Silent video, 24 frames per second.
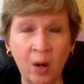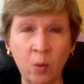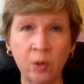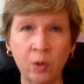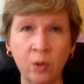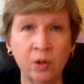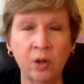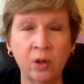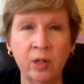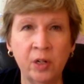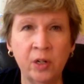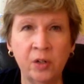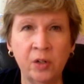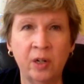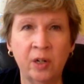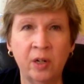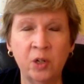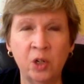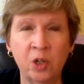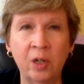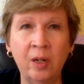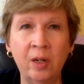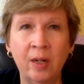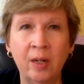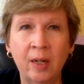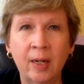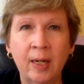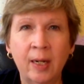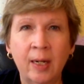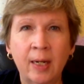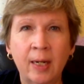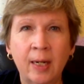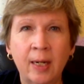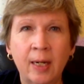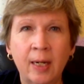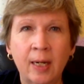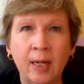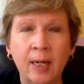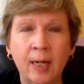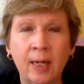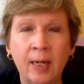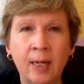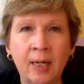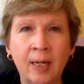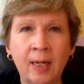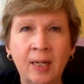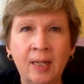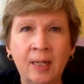weren't going to touch it.
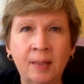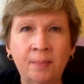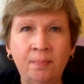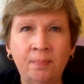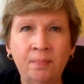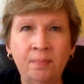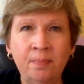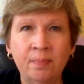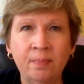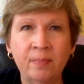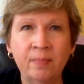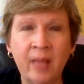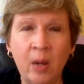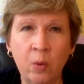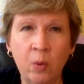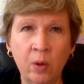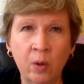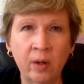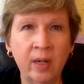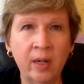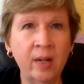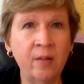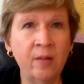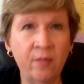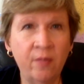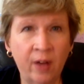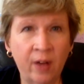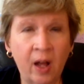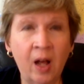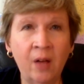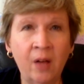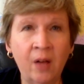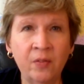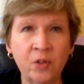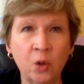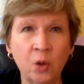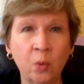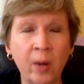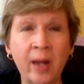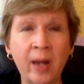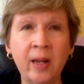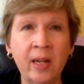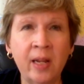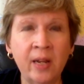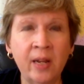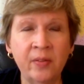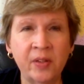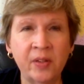Um, they were involved
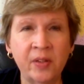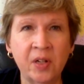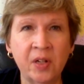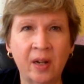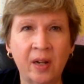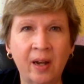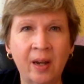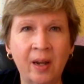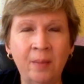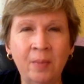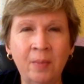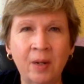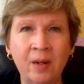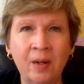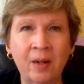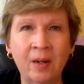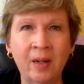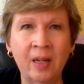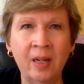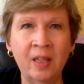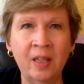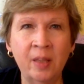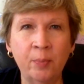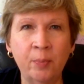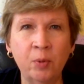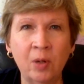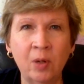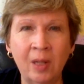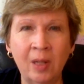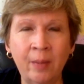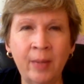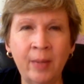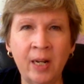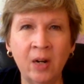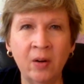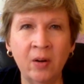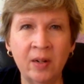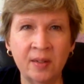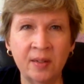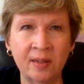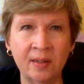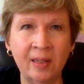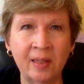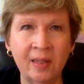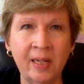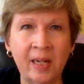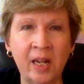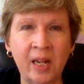already at the time uh, in the
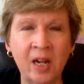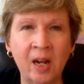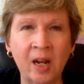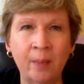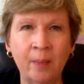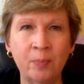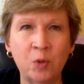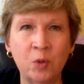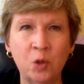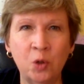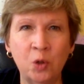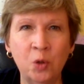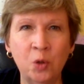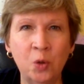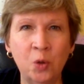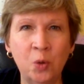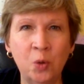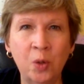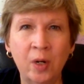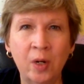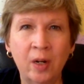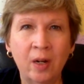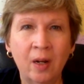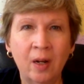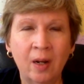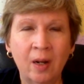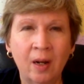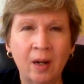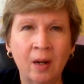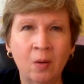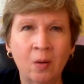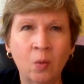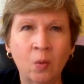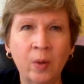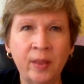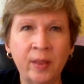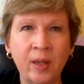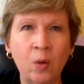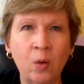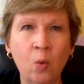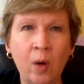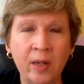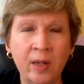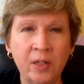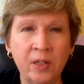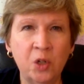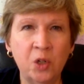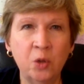preliminaries leading up to uh, what they
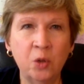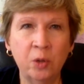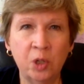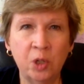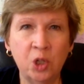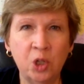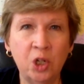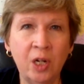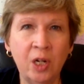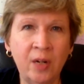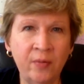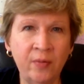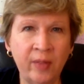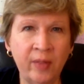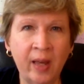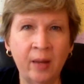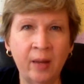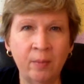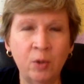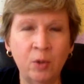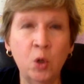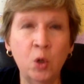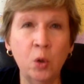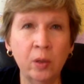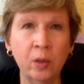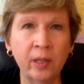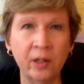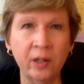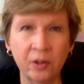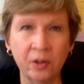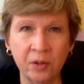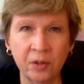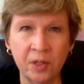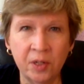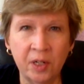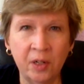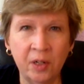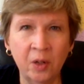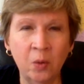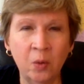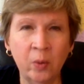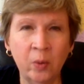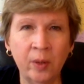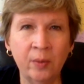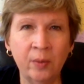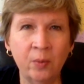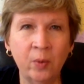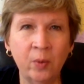wanted to achieve that nuclear deal
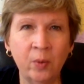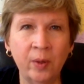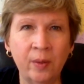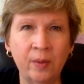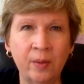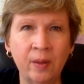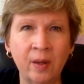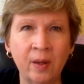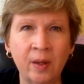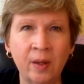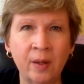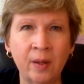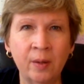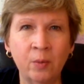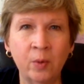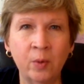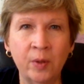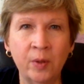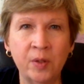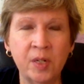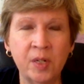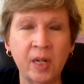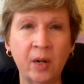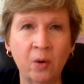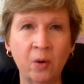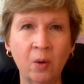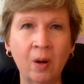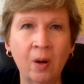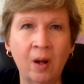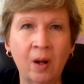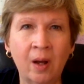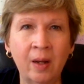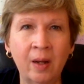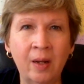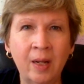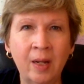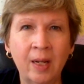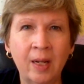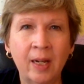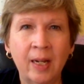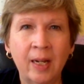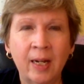with with uh, with Tehran.